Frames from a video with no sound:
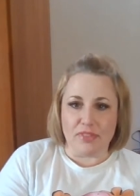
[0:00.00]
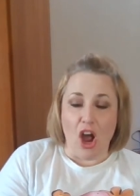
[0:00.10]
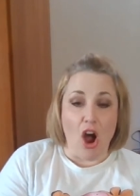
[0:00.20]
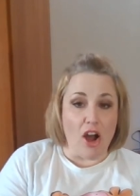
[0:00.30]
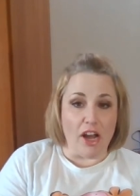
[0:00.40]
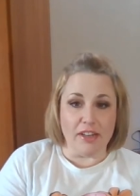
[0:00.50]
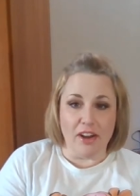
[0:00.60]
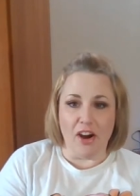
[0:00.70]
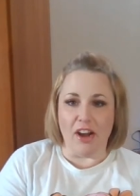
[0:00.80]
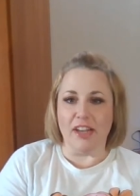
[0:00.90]
hot,
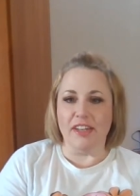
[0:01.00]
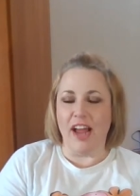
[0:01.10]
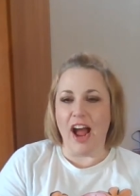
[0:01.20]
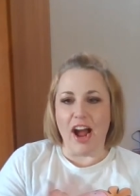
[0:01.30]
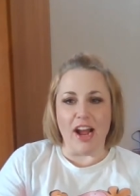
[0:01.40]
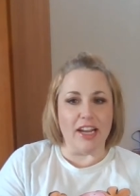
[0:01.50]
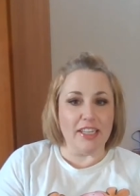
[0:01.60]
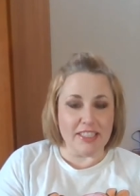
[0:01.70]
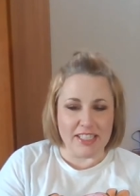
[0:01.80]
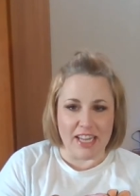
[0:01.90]
hot,
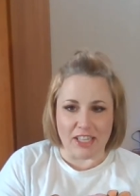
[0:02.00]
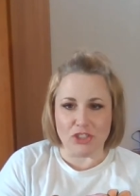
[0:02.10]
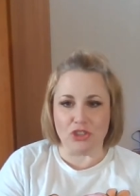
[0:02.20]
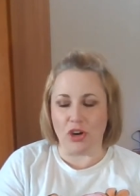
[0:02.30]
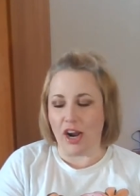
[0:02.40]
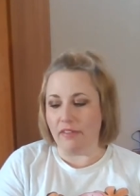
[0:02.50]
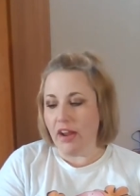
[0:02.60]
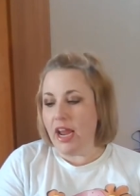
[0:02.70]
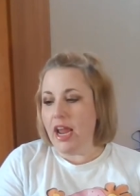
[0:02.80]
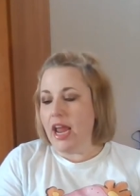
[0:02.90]
high sex drive.
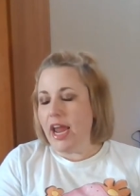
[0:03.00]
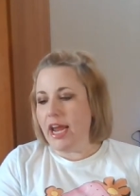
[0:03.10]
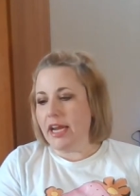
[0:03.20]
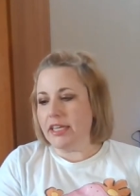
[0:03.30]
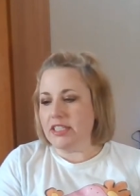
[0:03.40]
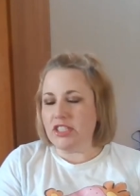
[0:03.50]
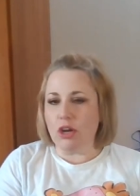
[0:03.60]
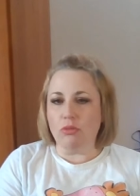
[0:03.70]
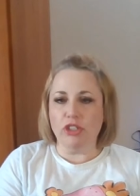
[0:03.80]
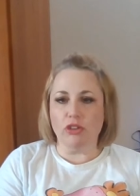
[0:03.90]
And
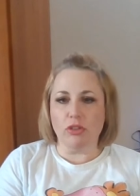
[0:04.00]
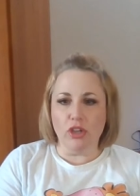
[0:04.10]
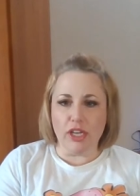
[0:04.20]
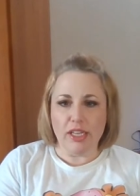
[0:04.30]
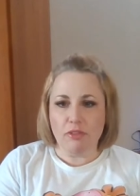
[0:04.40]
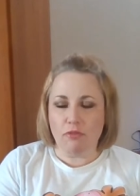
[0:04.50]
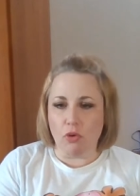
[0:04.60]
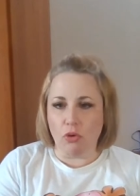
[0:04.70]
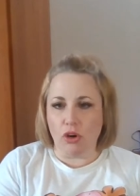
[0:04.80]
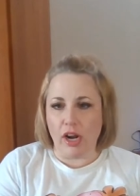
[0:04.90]
so when you're looking
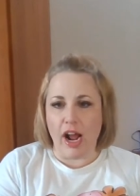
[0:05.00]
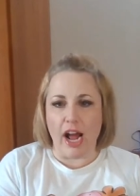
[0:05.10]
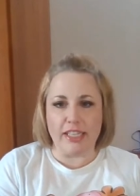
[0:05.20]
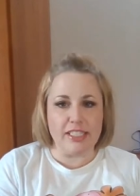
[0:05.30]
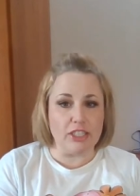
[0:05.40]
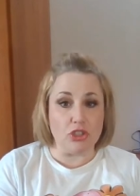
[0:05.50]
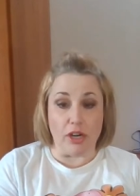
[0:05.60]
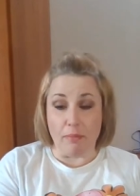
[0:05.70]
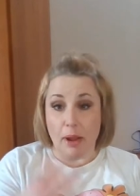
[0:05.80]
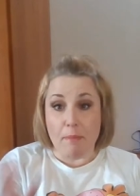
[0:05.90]
for a high sex
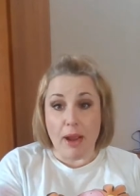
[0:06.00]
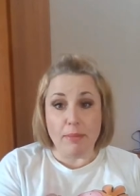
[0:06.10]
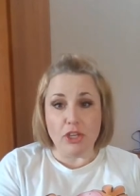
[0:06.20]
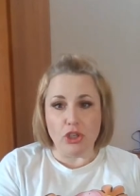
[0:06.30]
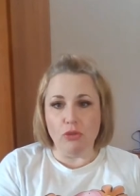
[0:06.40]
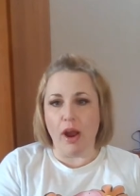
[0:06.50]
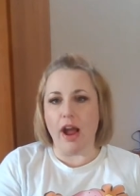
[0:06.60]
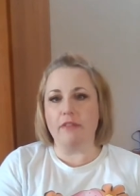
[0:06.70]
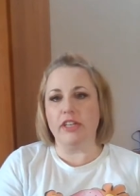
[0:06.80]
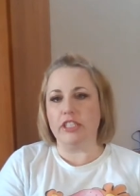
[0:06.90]
drive, maybe you
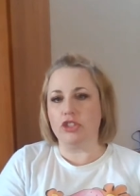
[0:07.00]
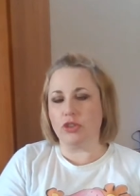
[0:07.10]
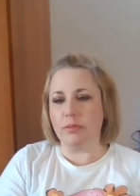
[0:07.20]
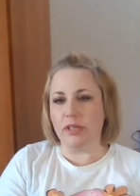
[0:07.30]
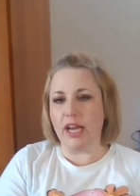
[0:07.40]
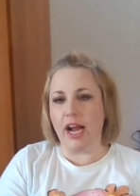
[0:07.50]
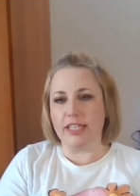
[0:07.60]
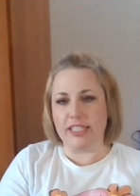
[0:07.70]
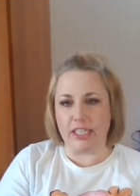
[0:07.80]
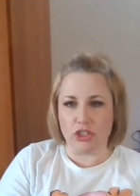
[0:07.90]
have an extremely
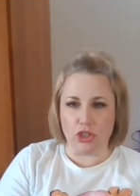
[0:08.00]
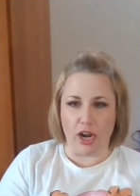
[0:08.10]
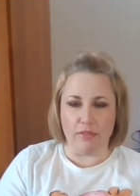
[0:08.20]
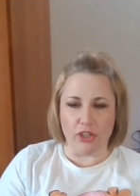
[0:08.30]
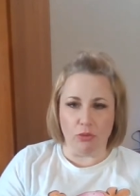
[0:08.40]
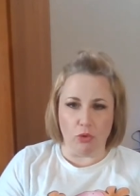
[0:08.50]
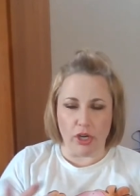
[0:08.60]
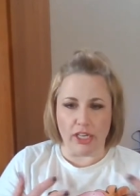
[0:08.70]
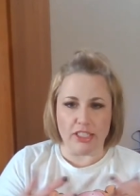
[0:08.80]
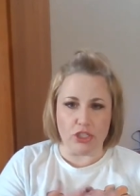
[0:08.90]
high sex drive and you're
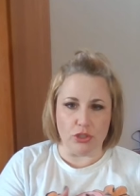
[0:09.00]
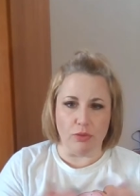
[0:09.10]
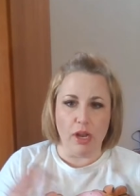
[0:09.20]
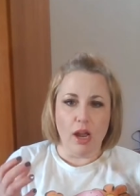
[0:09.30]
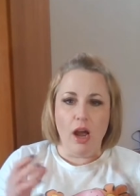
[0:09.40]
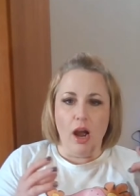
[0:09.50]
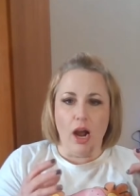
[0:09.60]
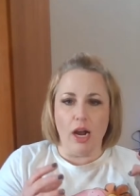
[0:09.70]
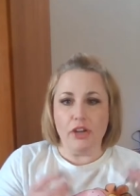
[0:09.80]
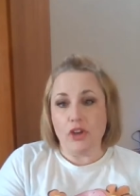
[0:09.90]
wanting to
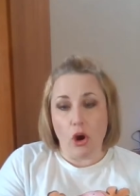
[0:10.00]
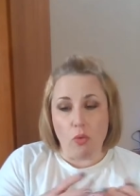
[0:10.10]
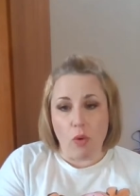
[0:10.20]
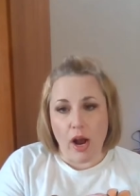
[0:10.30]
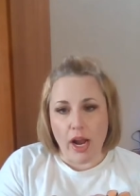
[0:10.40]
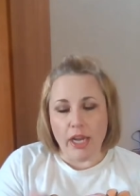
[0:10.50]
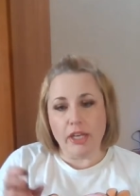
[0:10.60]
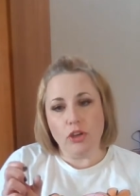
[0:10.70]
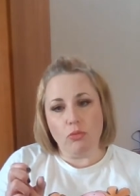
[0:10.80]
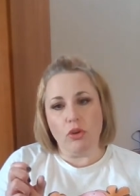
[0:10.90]
uh, know why,
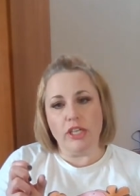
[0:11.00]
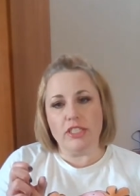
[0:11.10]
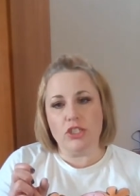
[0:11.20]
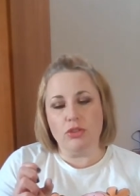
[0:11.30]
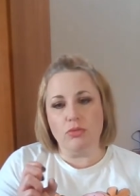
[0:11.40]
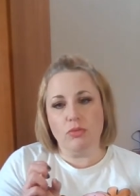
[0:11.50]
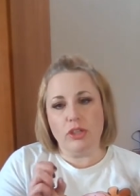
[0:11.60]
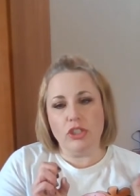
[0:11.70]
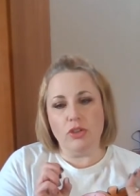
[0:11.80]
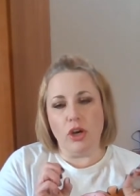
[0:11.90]
and you're wanting to,
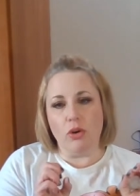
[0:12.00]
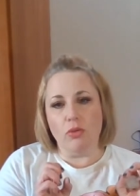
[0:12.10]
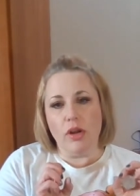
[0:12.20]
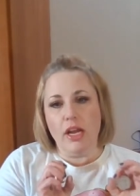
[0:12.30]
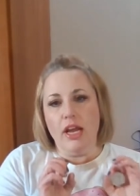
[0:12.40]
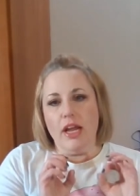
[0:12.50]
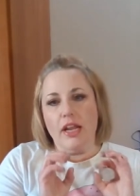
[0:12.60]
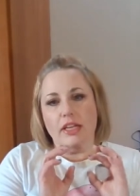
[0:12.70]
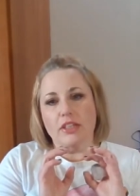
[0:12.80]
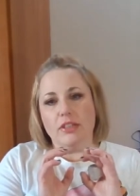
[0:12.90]
you know,
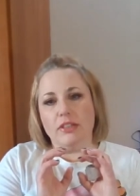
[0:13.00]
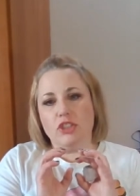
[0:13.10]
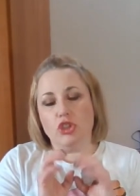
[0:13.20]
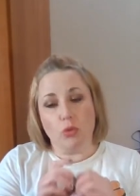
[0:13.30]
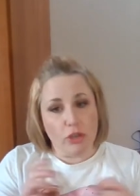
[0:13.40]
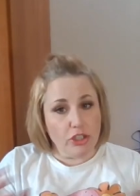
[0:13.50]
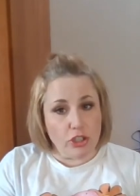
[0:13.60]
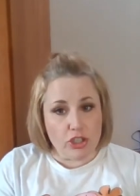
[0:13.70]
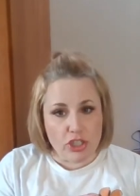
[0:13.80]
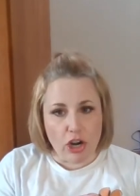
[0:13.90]
shorten
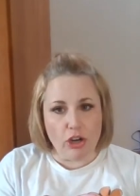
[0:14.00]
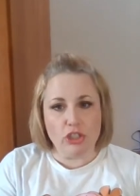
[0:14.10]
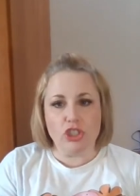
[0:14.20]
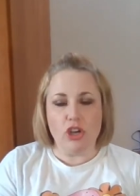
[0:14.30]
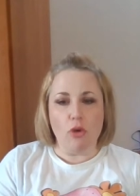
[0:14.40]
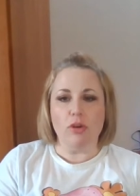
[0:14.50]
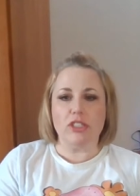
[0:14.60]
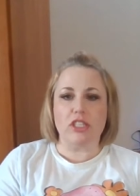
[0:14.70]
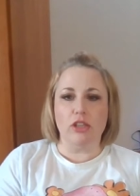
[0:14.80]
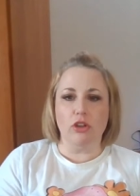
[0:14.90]
your search, know
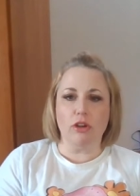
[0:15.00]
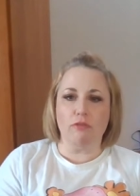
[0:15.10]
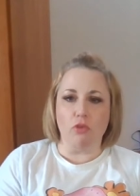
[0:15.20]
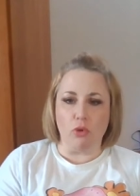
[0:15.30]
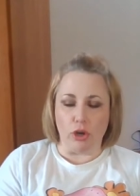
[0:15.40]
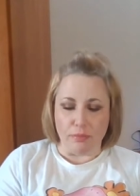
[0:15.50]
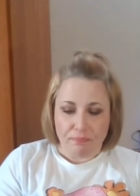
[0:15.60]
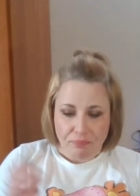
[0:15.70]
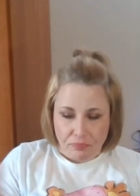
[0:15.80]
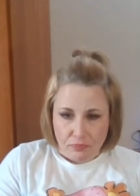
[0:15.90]
what to look for